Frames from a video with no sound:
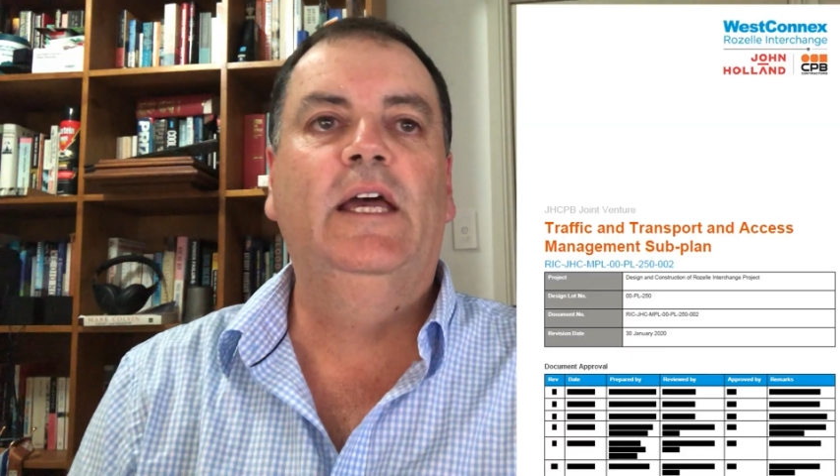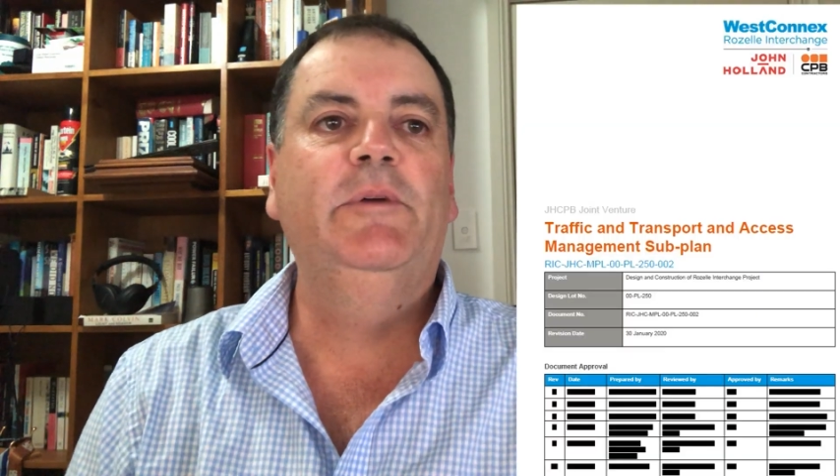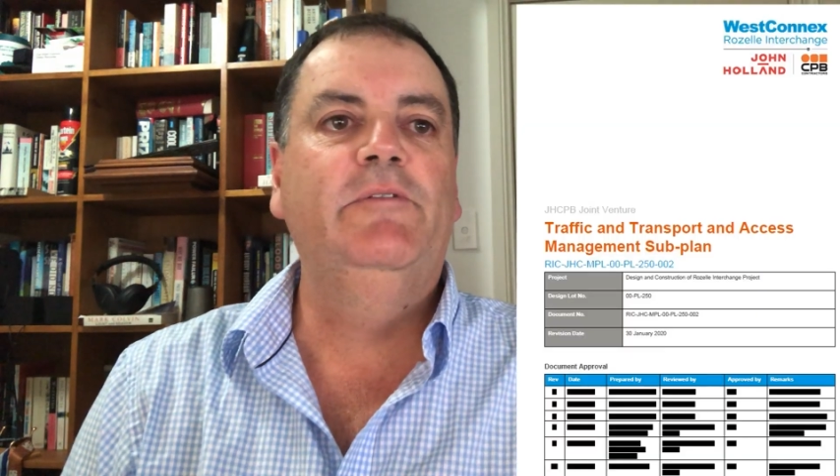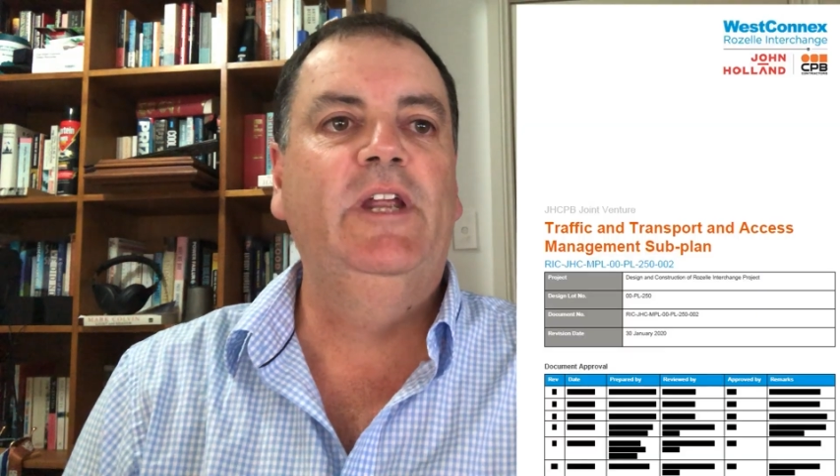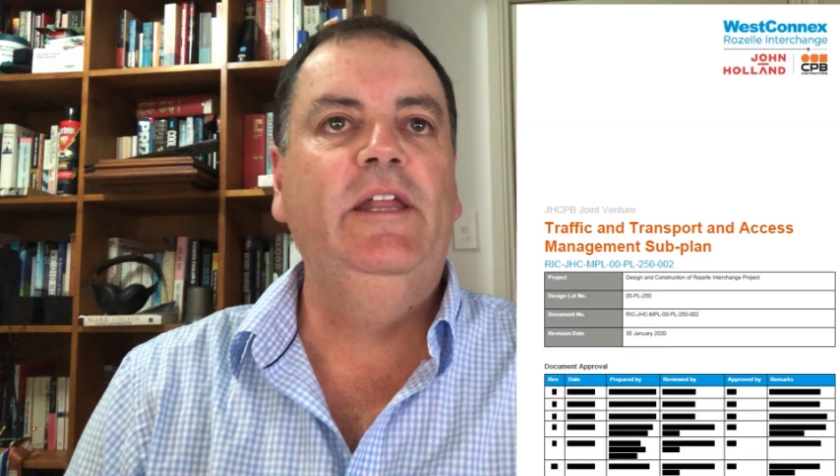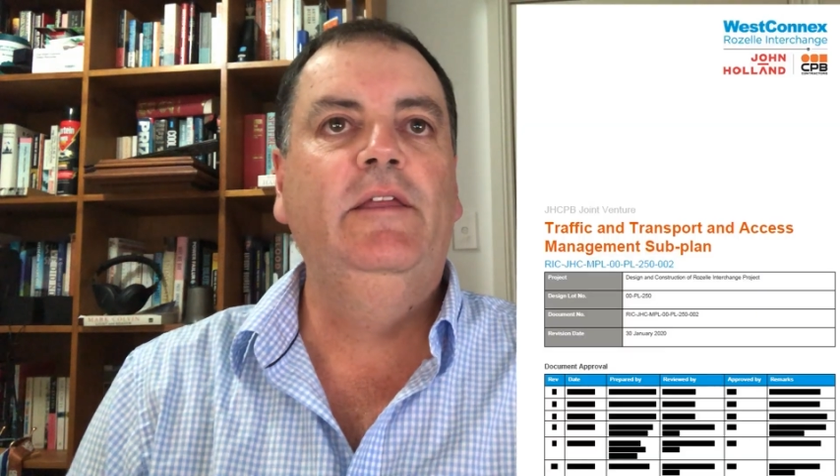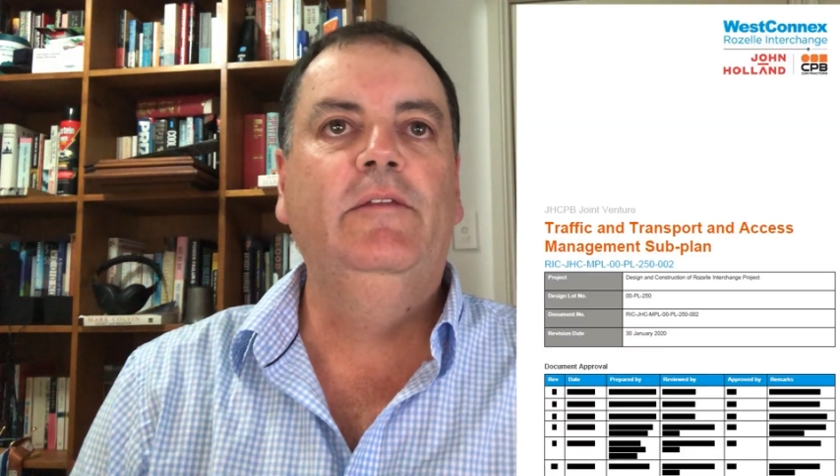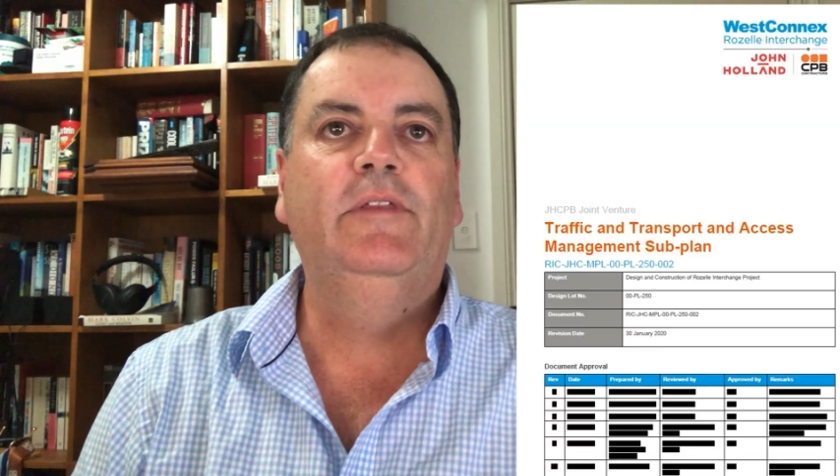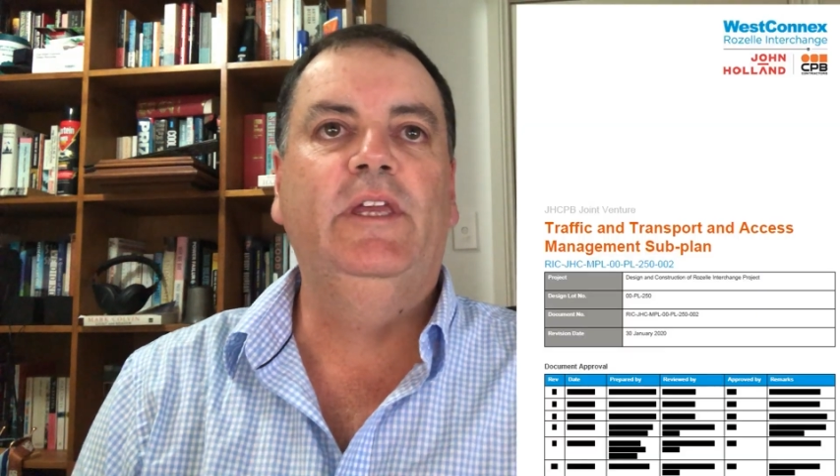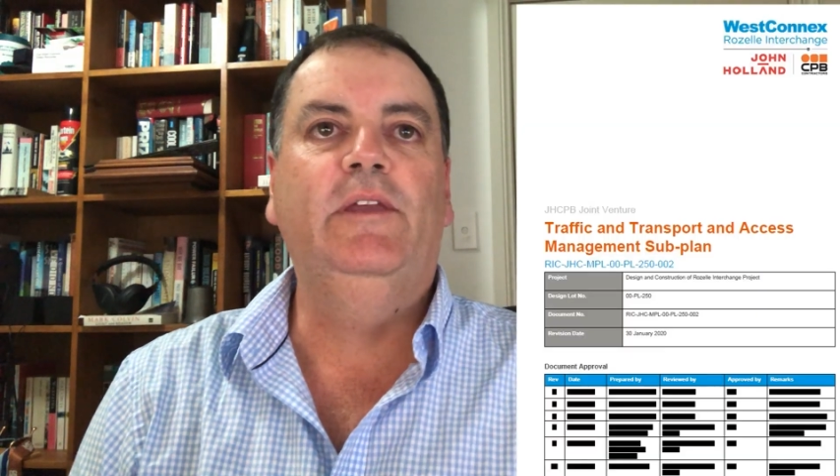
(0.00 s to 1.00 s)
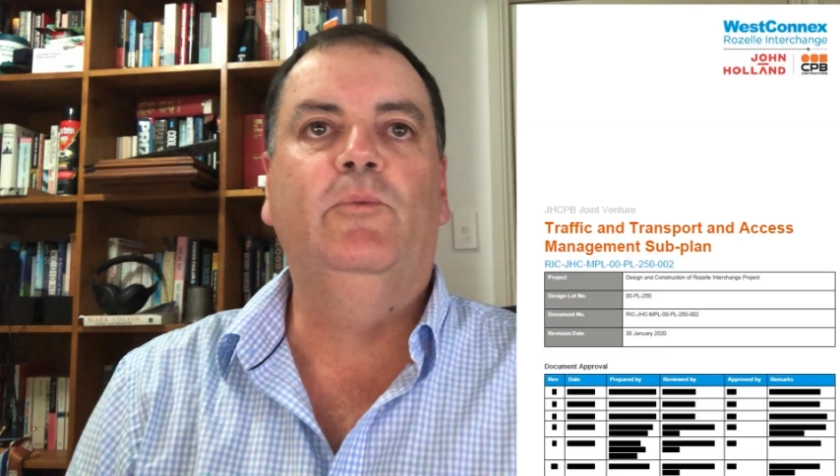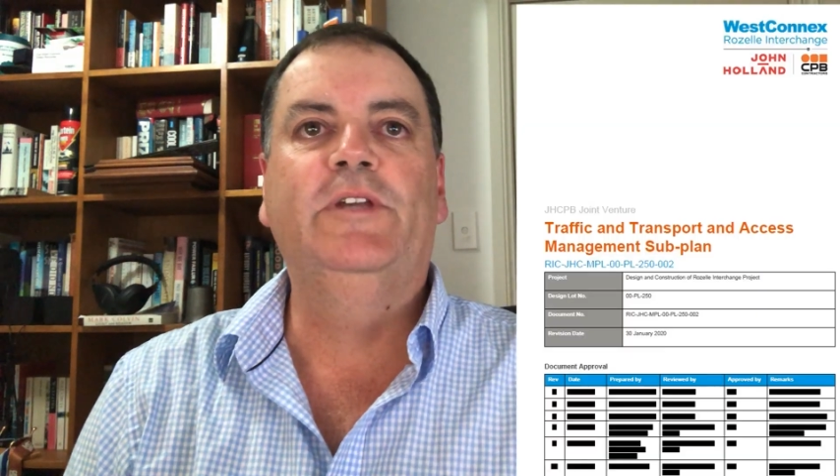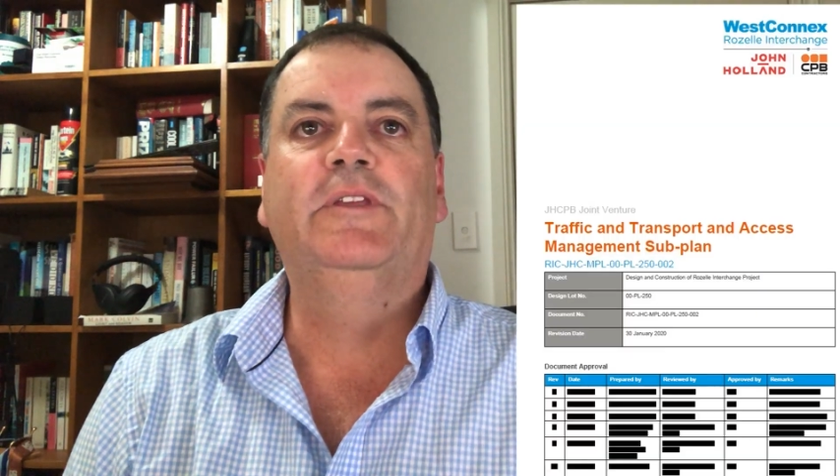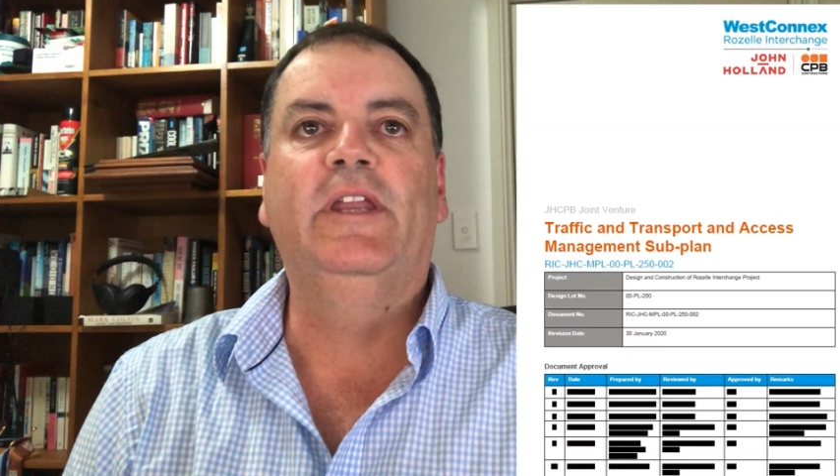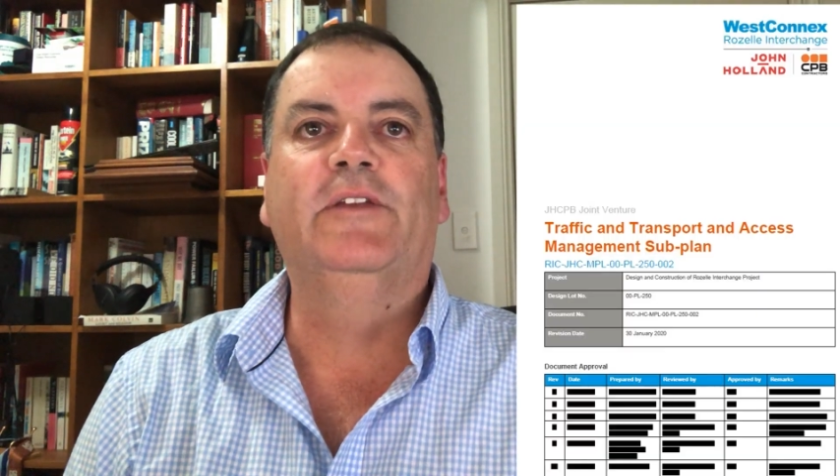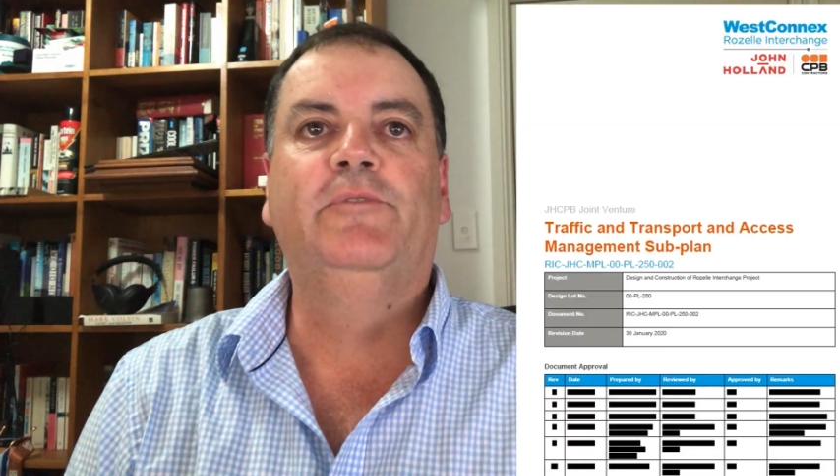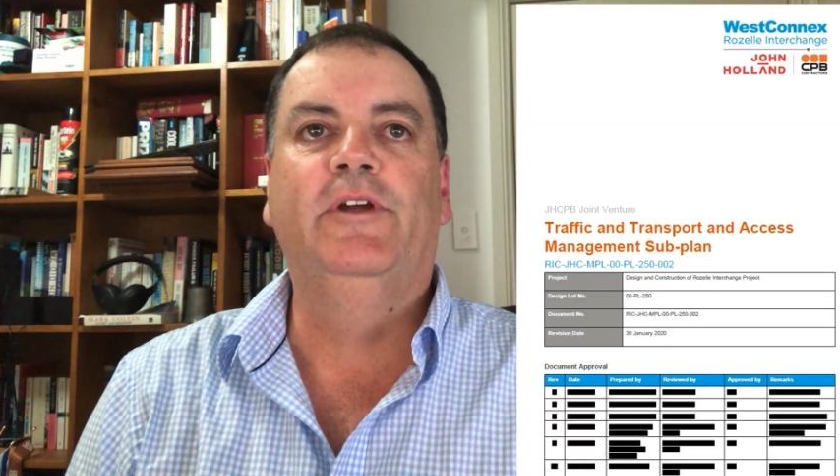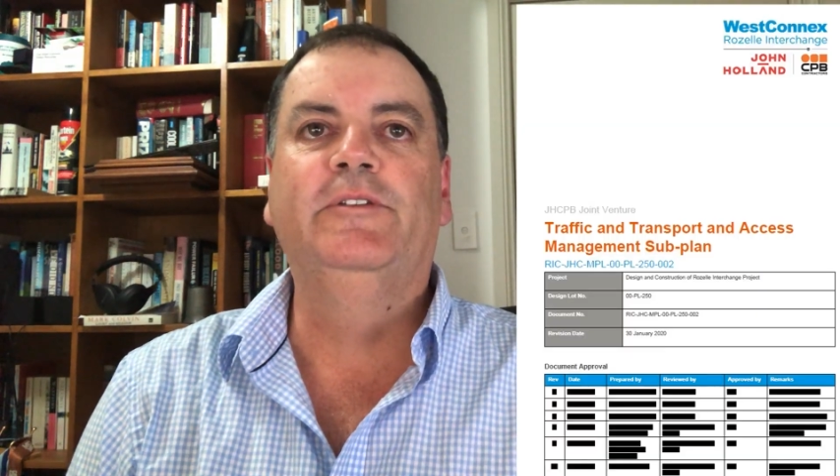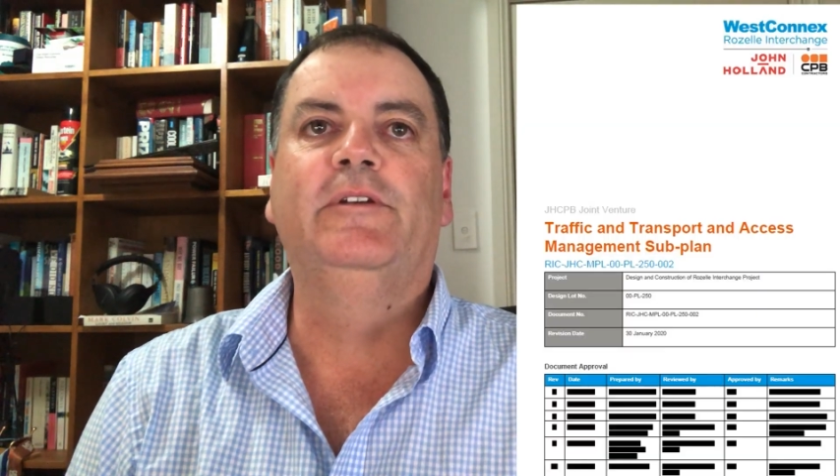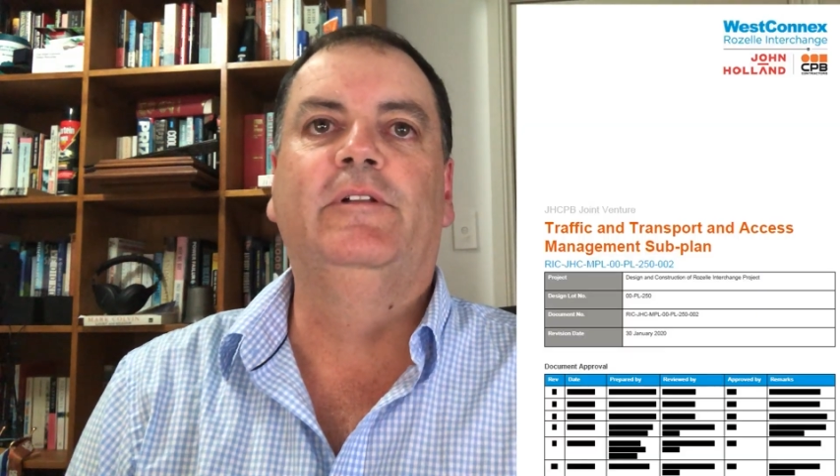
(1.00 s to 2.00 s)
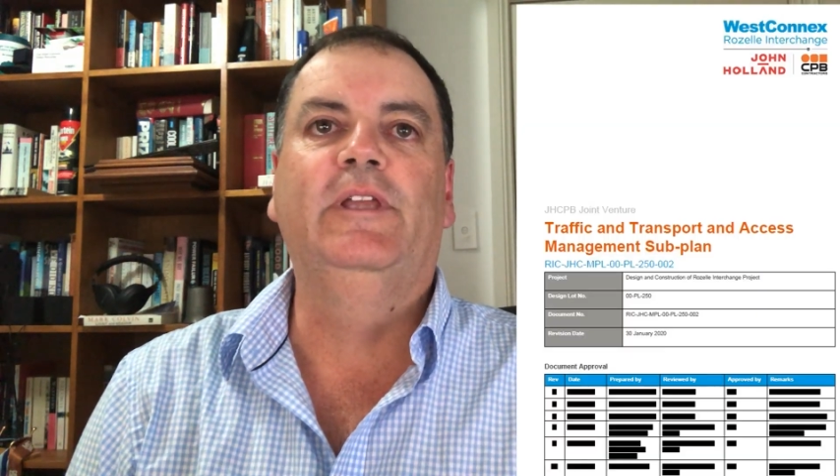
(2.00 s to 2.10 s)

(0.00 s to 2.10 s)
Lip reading: I've been reading the Westconnex Rozelle